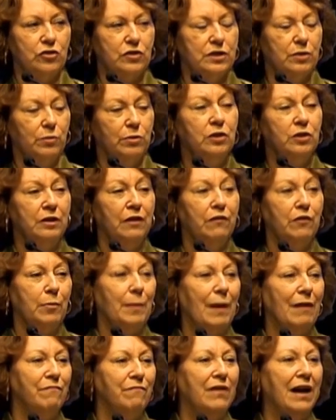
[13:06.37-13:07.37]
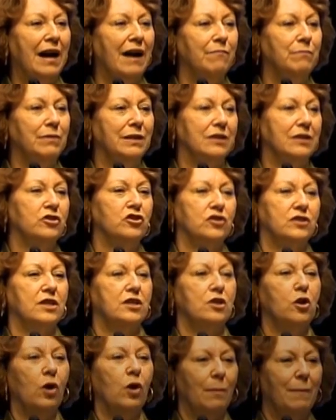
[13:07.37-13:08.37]
So we're going to give you about 5 minutes just to
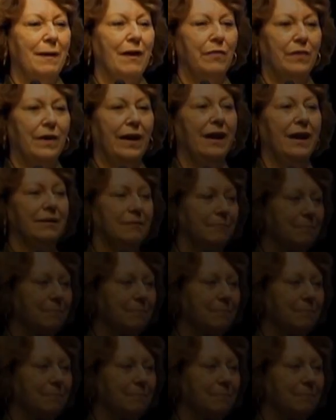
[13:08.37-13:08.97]
talk about that.